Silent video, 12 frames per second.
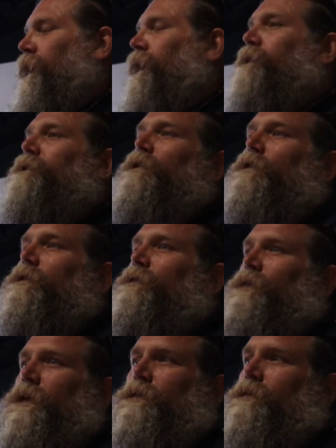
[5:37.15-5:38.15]
a little
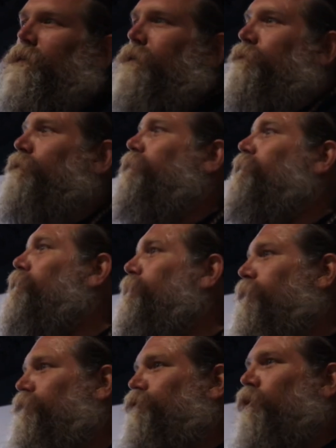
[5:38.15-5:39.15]
offensive or a little
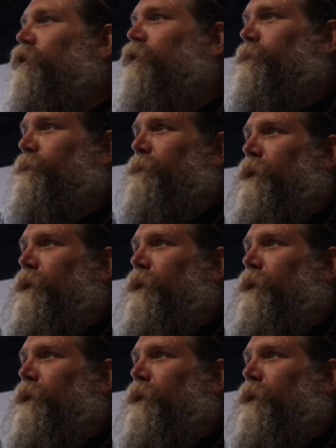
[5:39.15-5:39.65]
bit sharp.